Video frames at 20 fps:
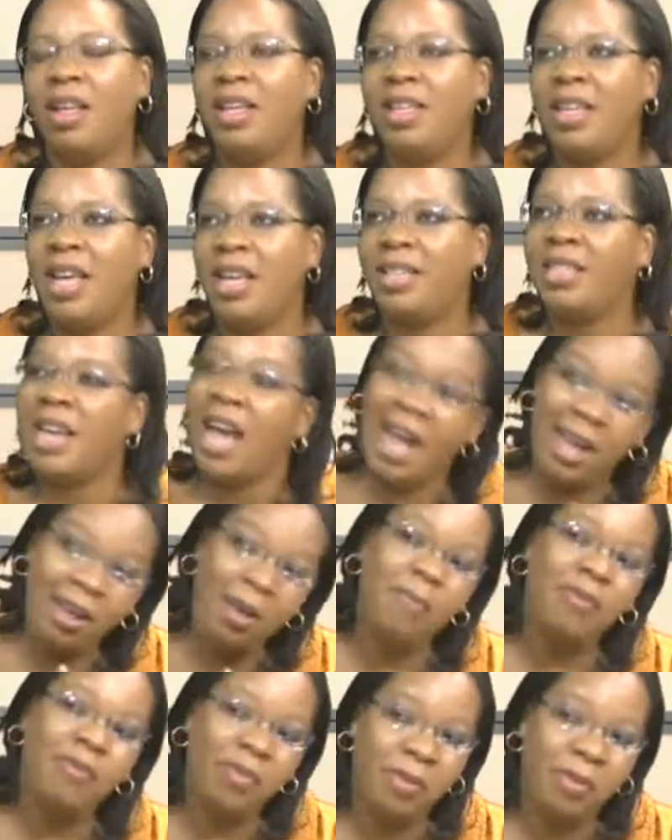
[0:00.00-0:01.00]
yes, I
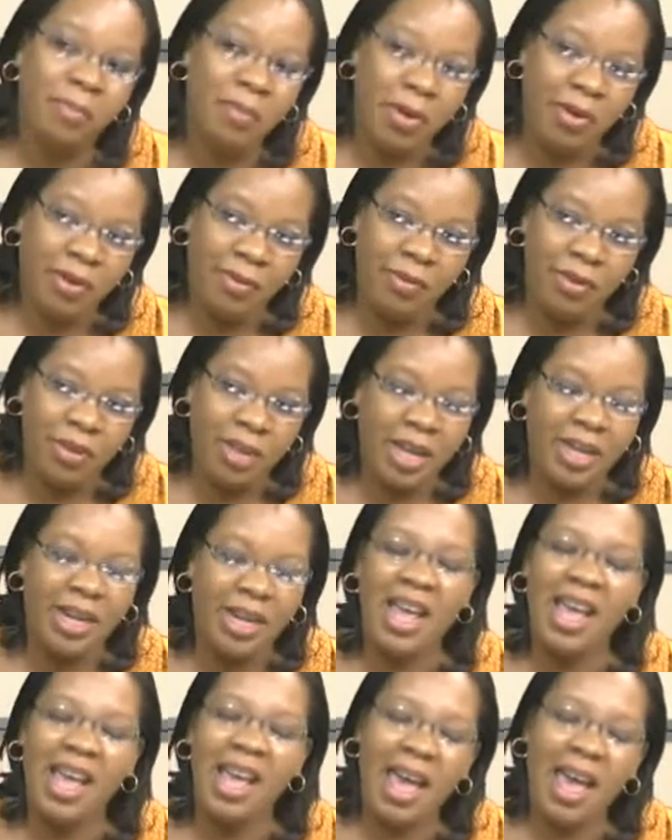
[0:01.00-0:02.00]
come from the point of view that
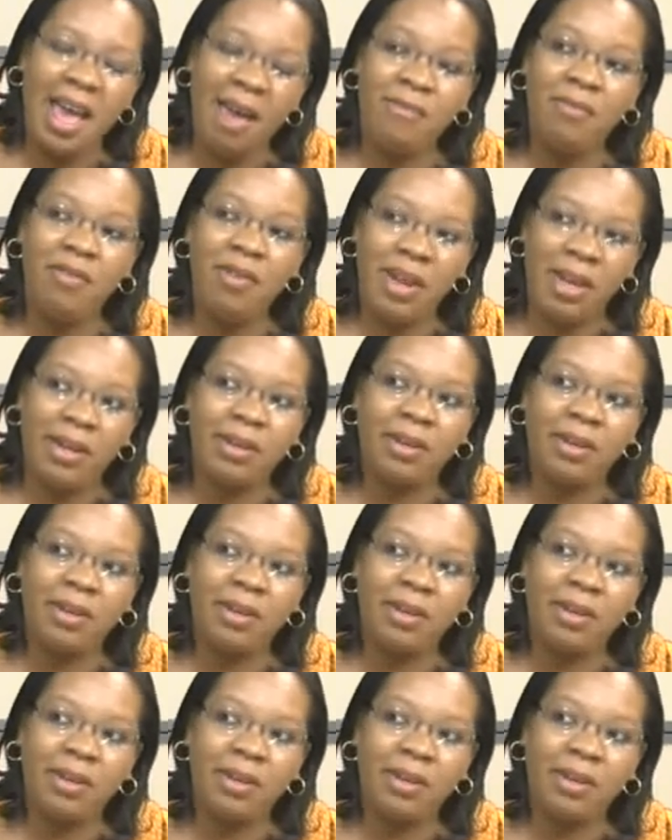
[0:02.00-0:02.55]
every little